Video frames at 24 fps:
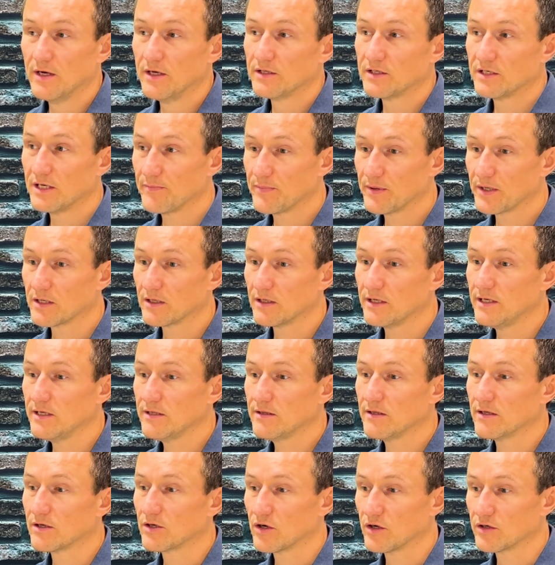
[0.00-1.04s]
Typically,
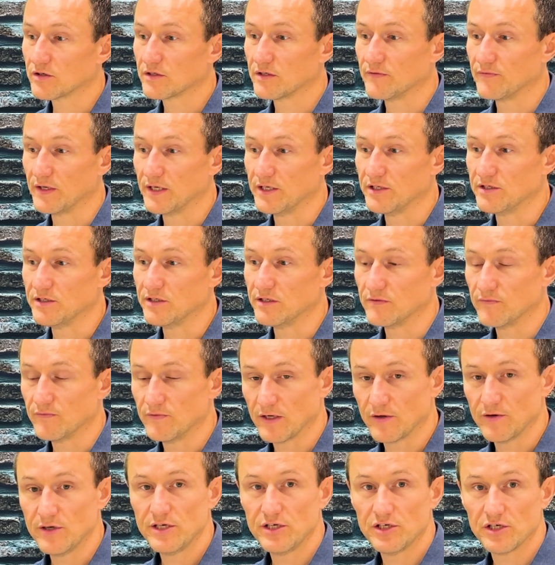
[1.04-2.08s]
the cost of energy is
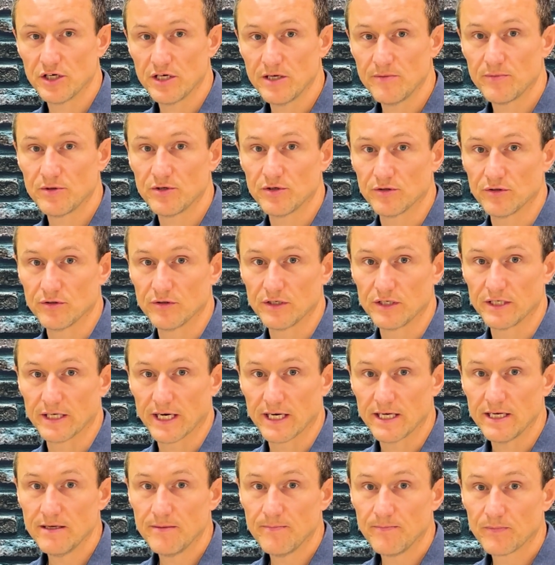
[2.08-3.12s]
very cheap during the
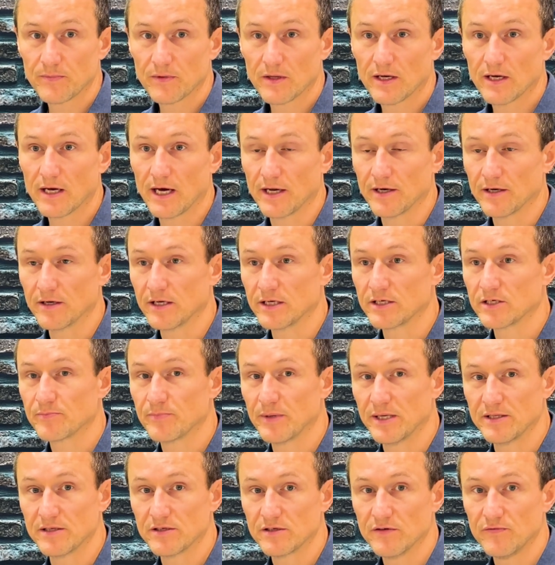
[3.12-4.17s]
day and
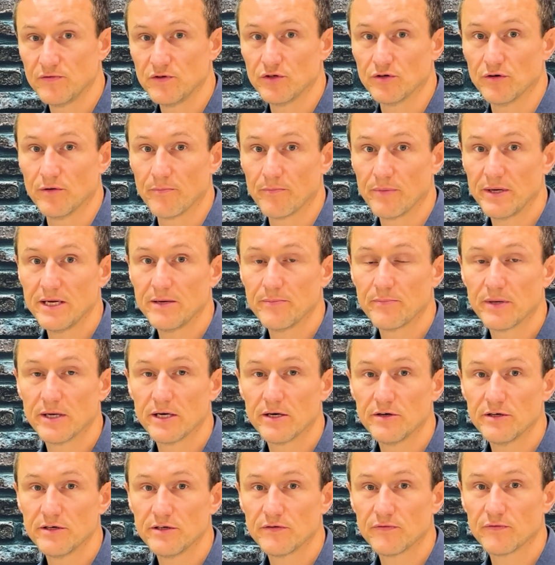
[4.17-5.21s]
expensive during peak
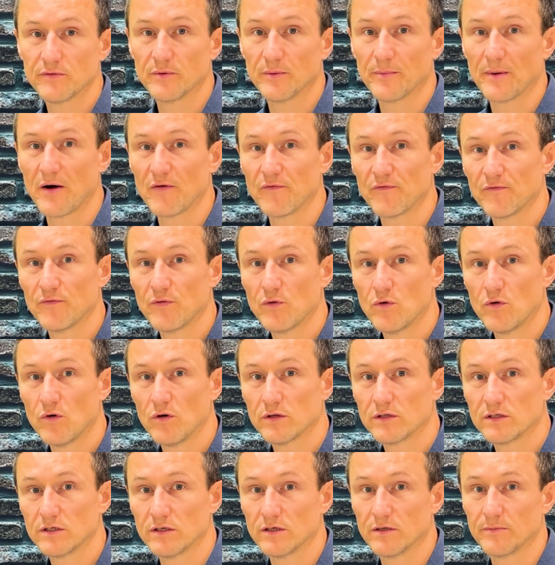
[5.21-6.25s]
periods from about
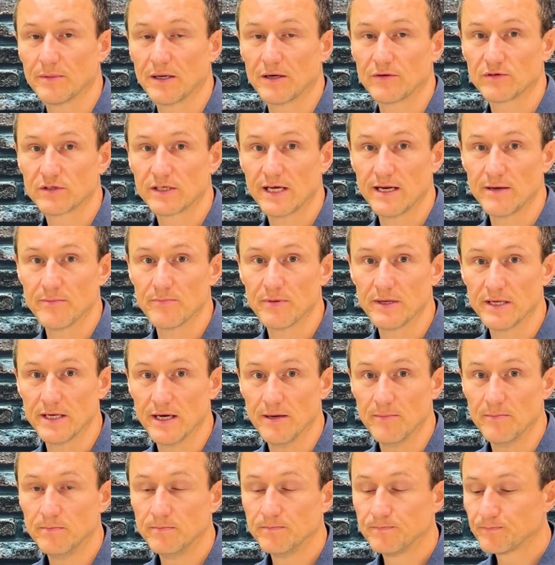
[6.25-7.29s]
4 till about 10
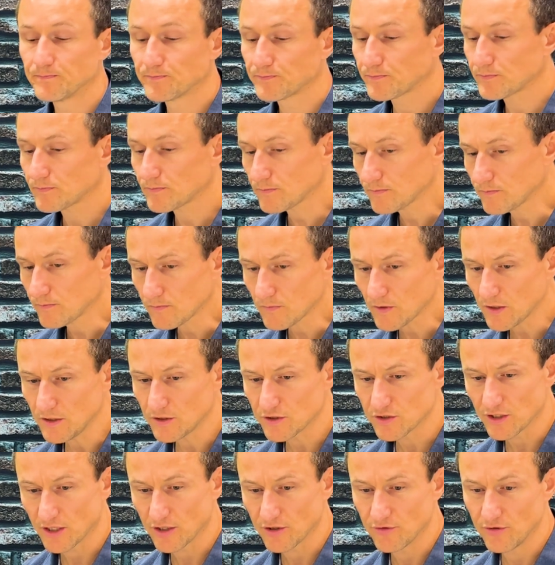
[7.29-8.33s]
p.m.
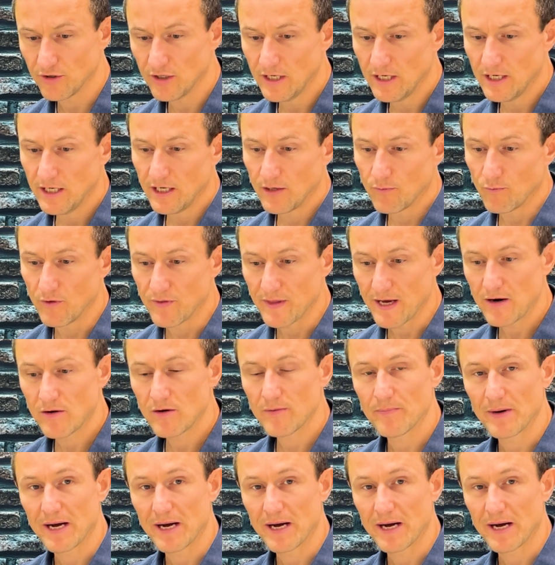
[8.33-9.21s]
So without a